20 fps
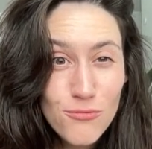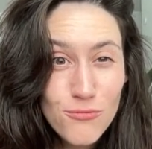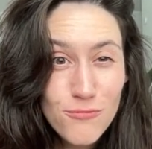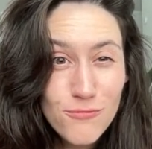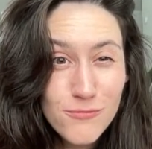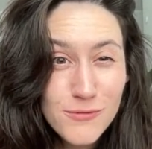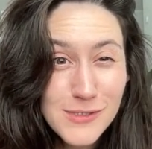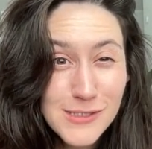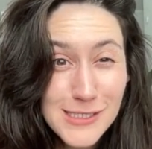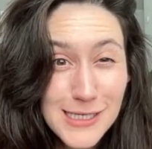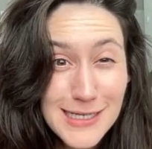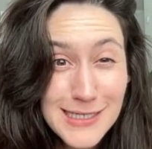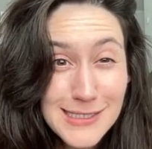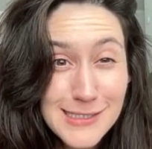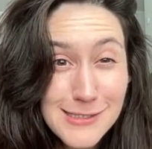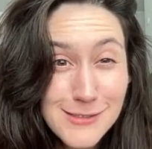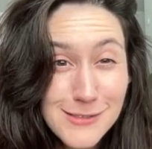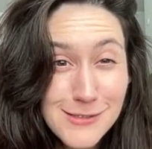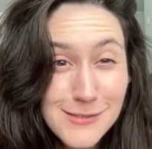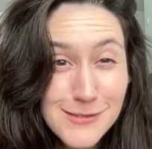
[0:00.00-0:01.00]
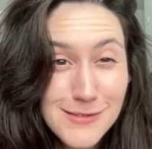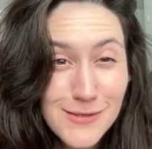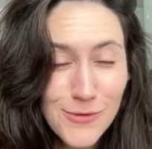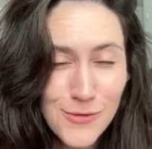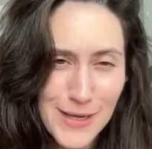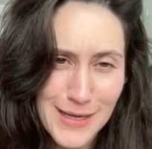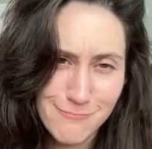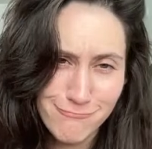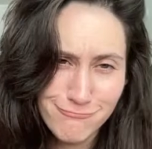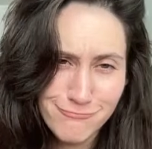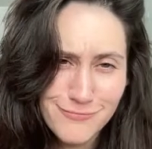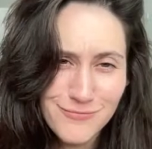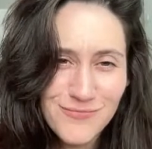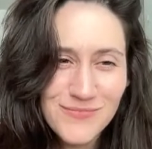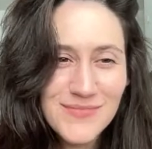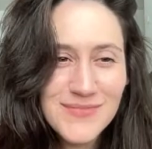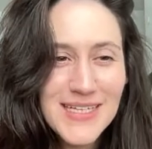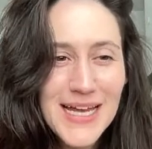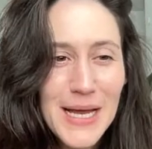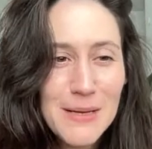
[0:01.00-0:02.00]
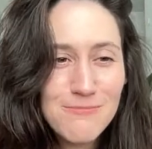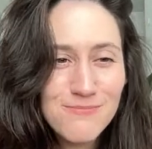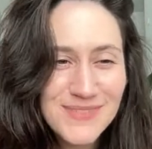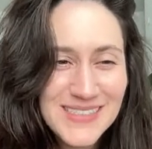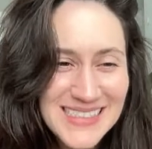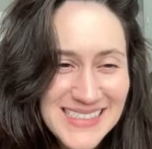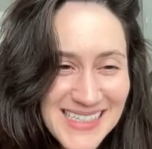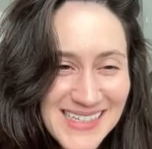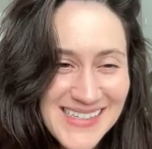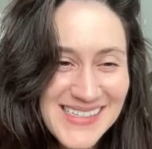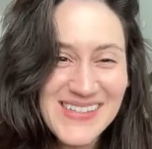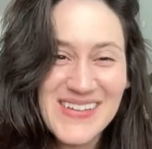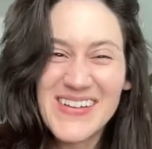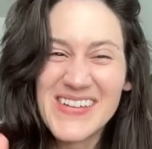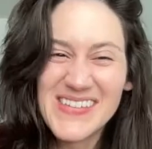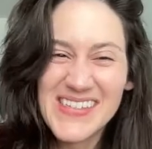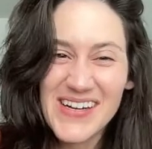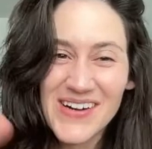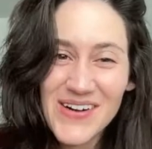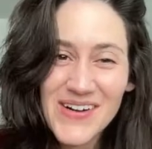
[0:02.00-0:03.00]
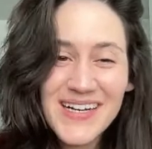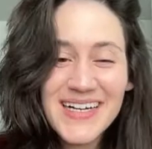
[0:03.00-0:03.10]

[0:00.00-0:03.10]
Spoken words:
06? Okay. Yeah, I'll just call you 0.